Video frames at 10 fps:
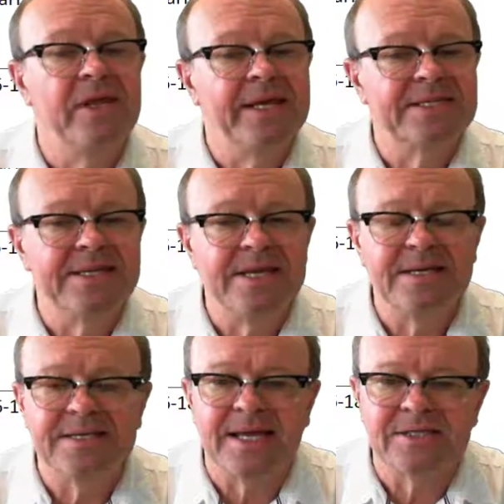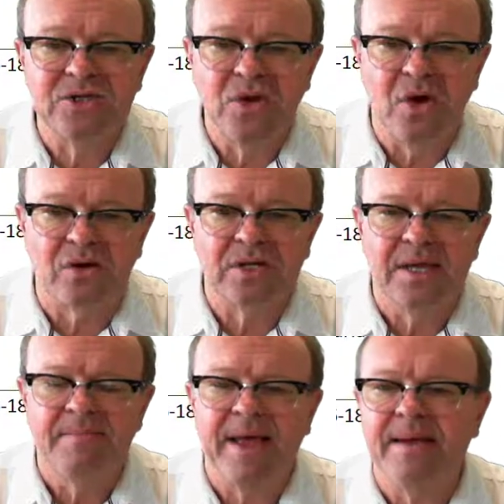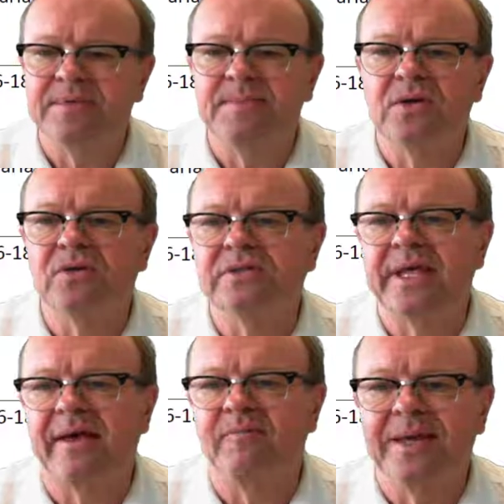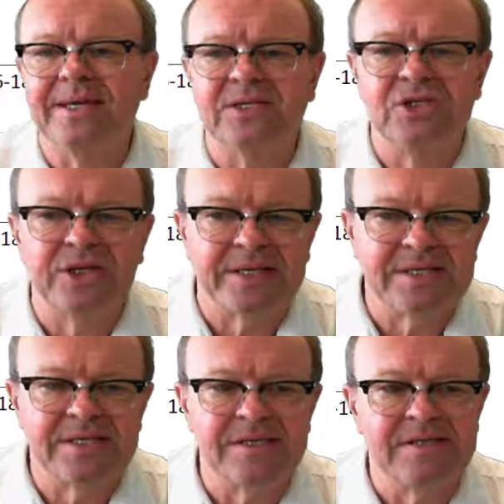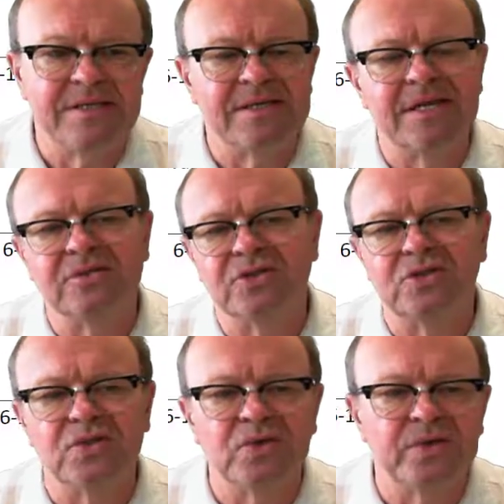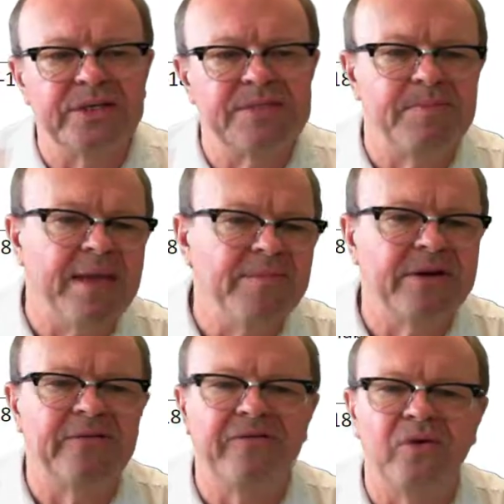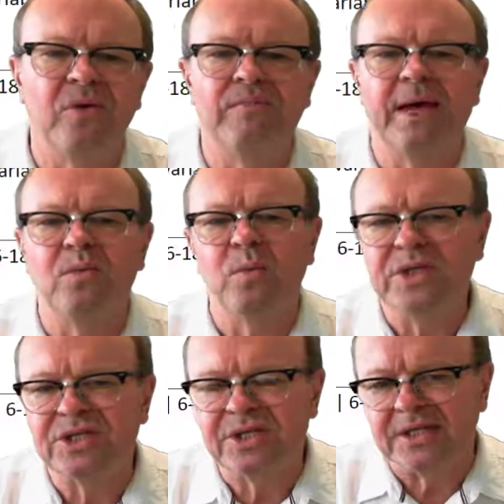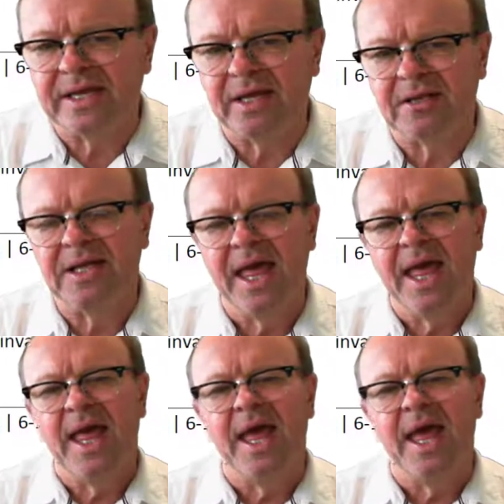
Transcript: To the extent it does not, perhaps because they have been adjusted to tell stories people in a firm may wish to tell